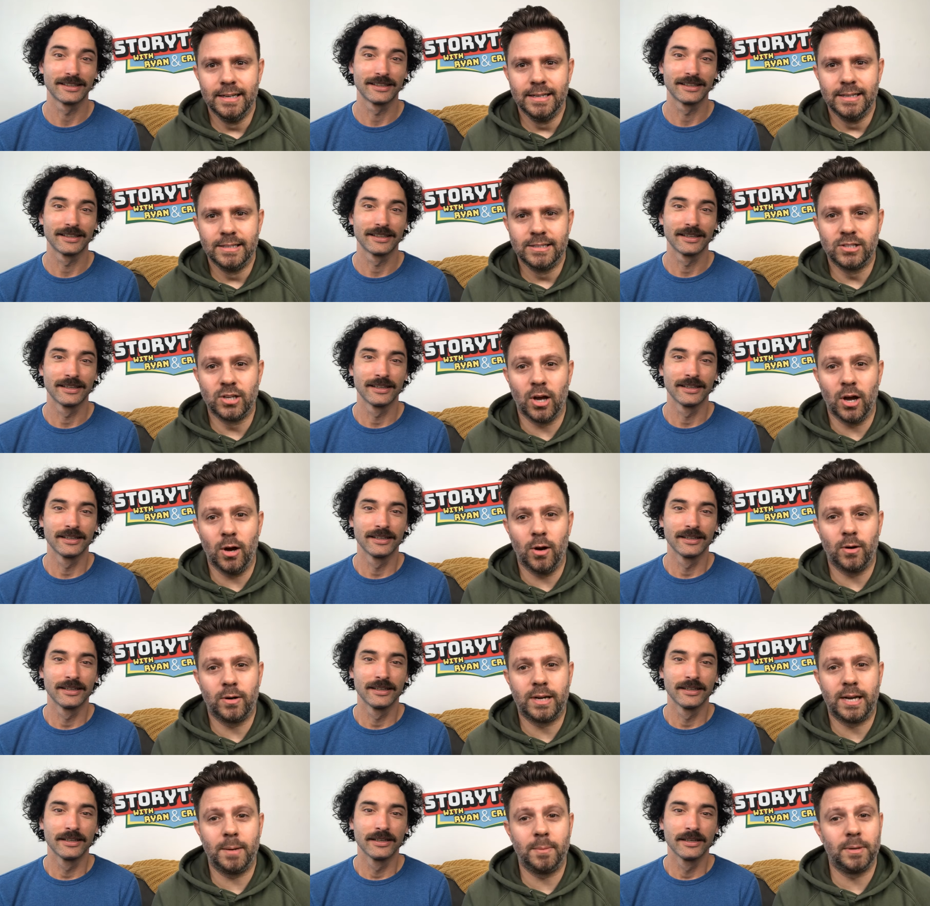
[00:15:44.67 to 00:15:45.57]
Speaker 1: So
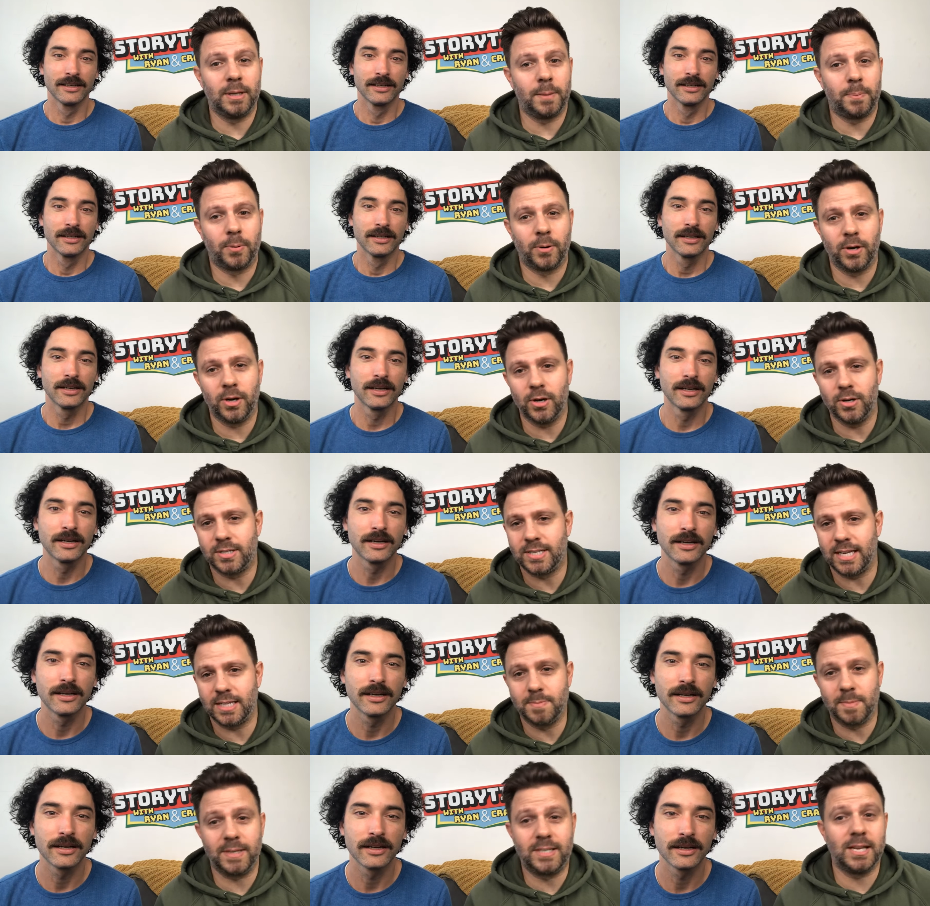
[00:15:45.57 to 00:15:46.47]
Kimberly Purdue
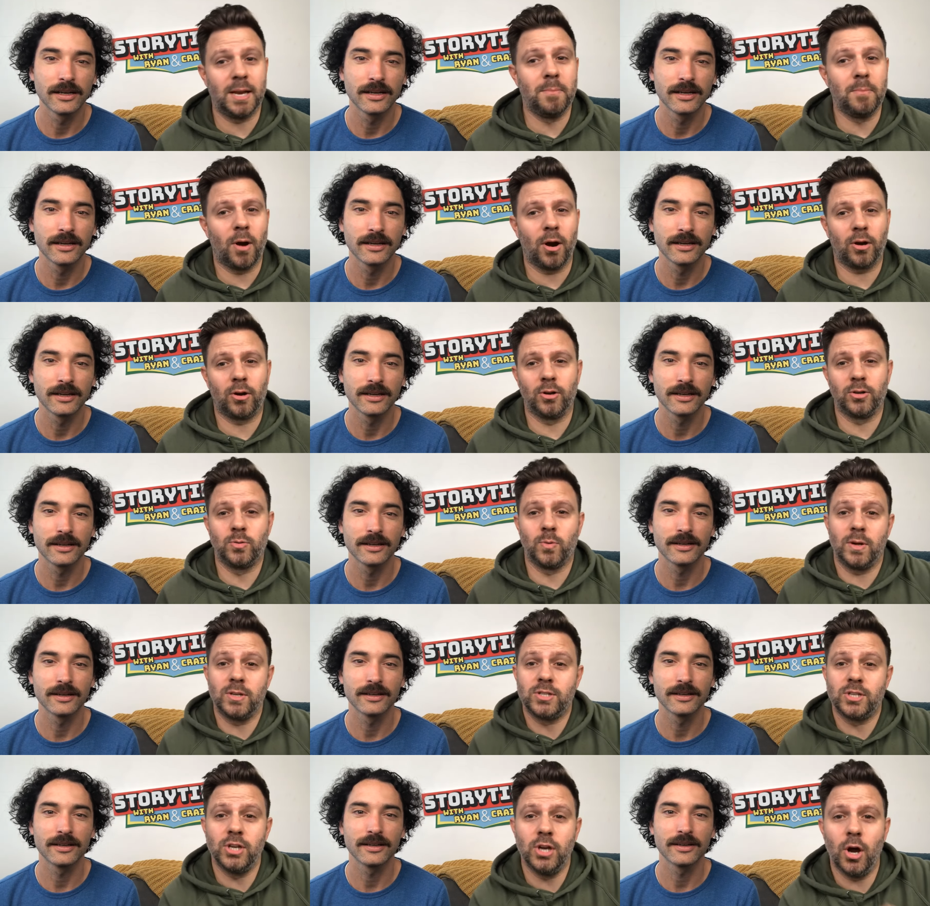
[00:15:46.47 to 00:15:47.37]
says, my son Marcos
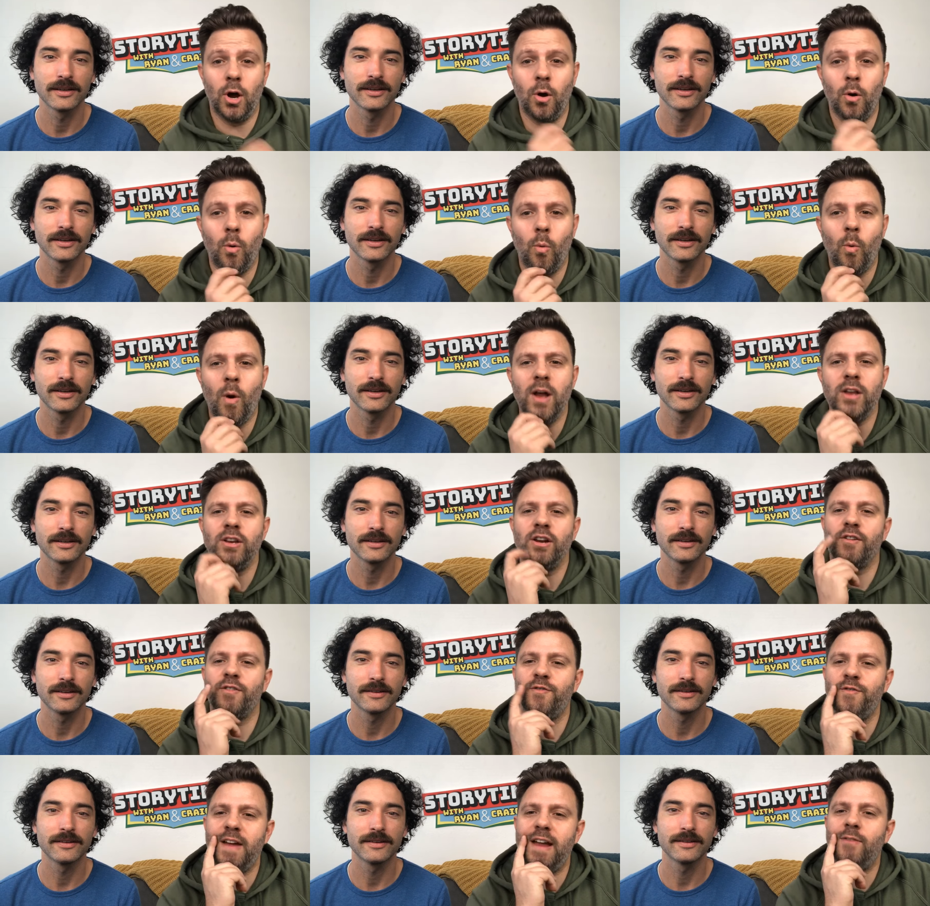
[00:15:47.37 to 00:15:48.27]
wants to know what your
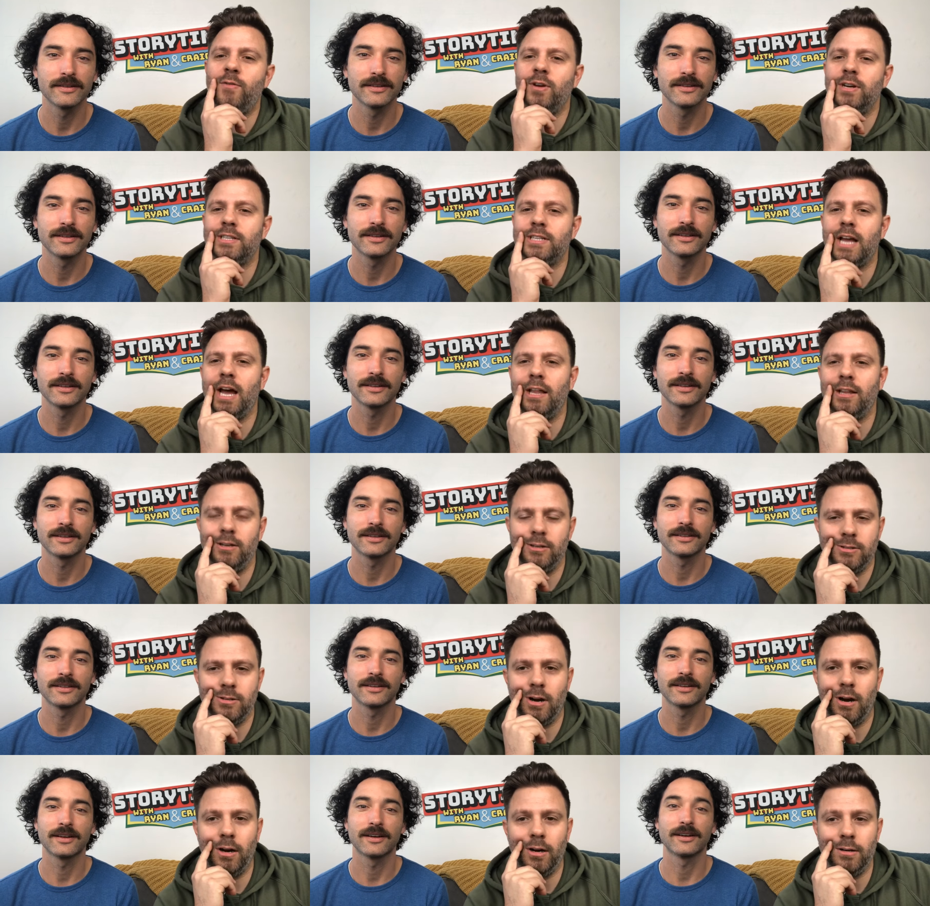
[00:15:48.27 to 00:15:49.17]
favorite
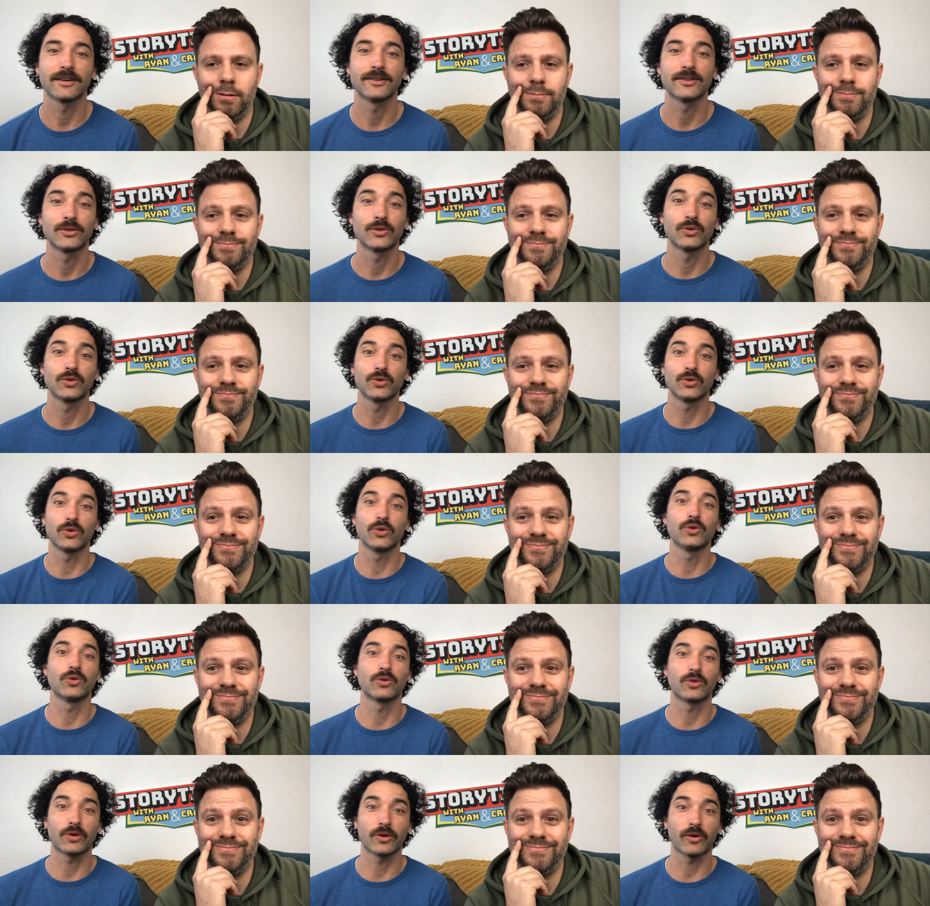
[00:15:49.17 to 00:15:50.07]
colors are.
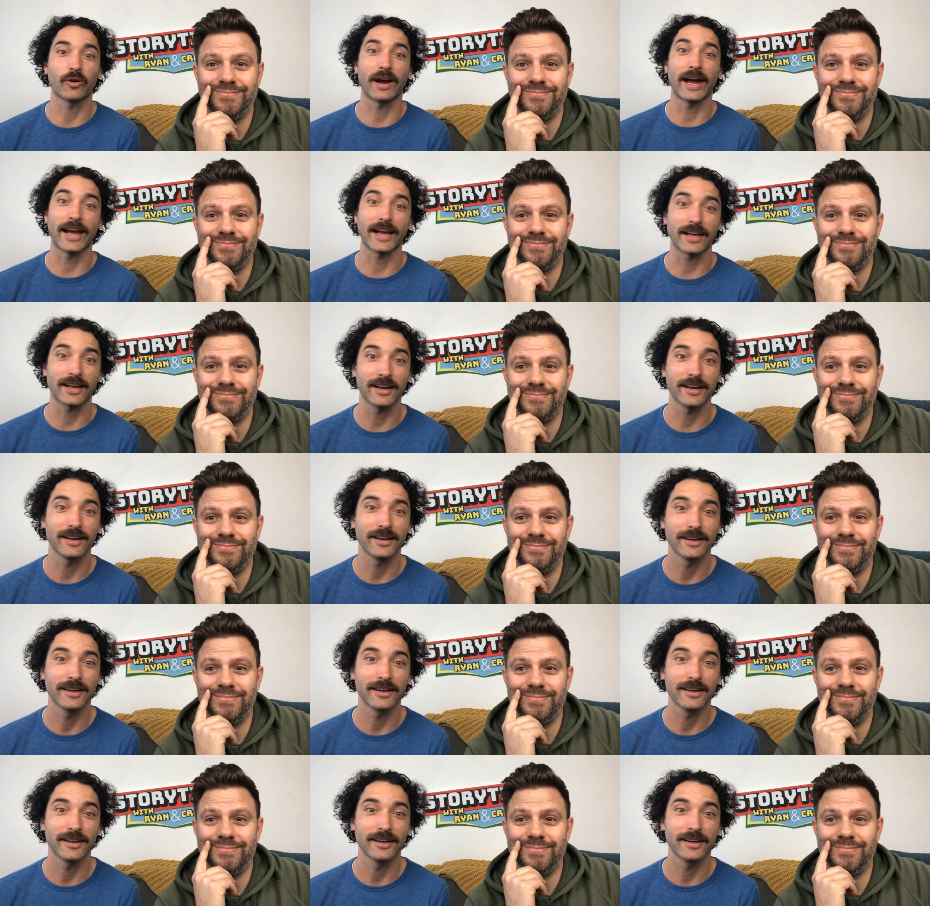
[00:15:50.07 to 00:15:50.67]
Ooh, Craig.